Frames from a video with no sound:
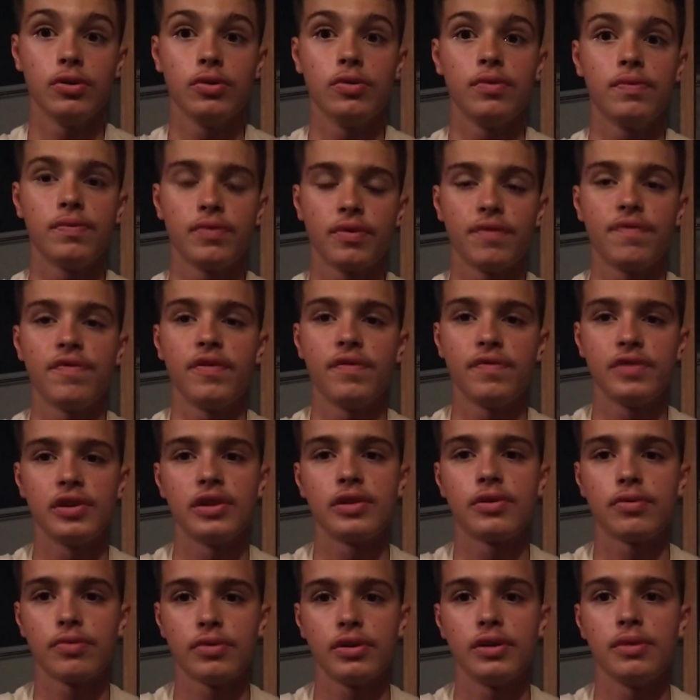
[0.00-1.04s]
over
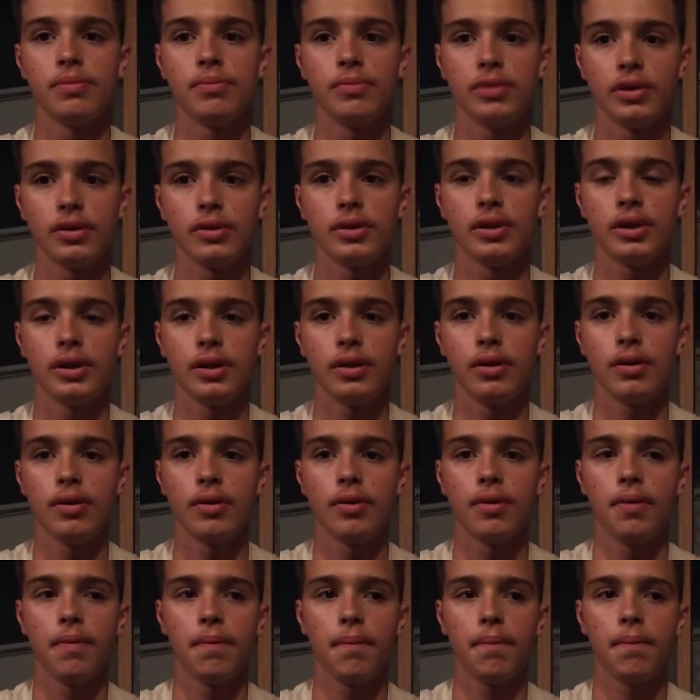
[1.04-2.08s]
53
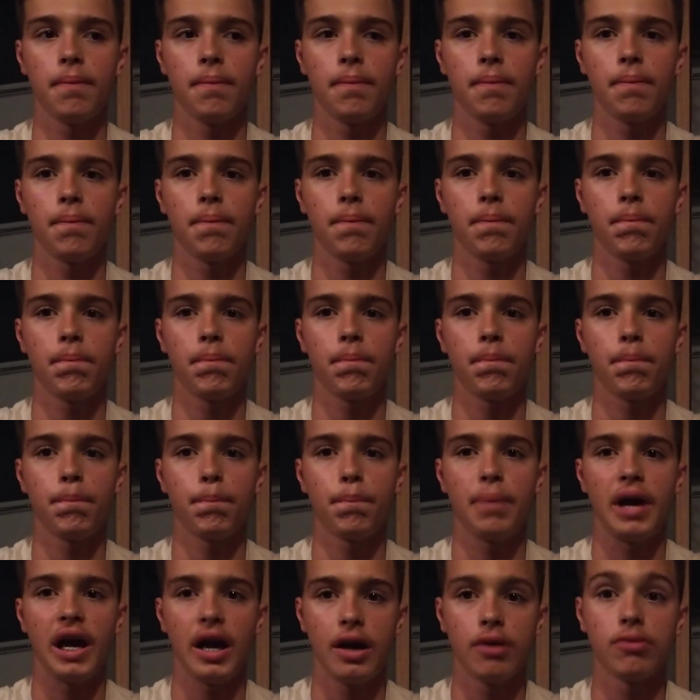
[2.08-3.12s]
million
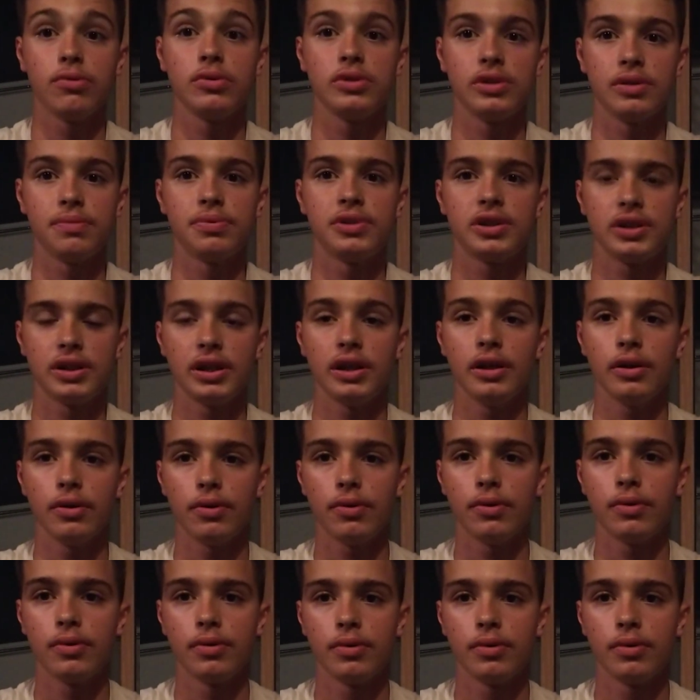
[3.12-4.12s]
pounds of steel.